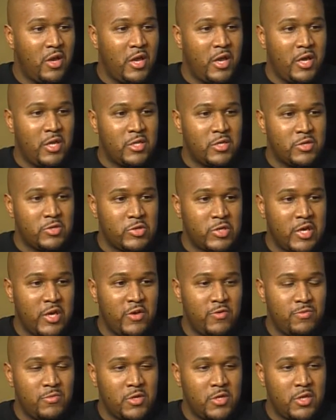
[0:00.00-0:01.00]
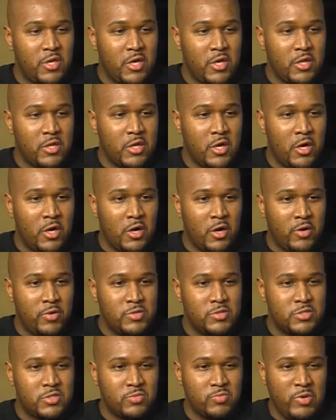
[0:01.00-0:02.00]
And it gave me that
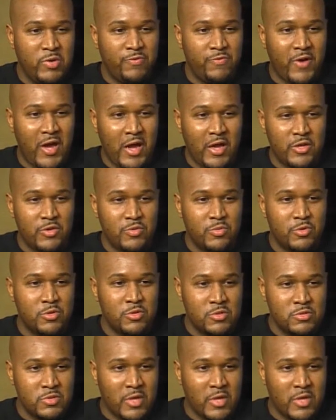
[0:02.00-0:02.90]
some invaluable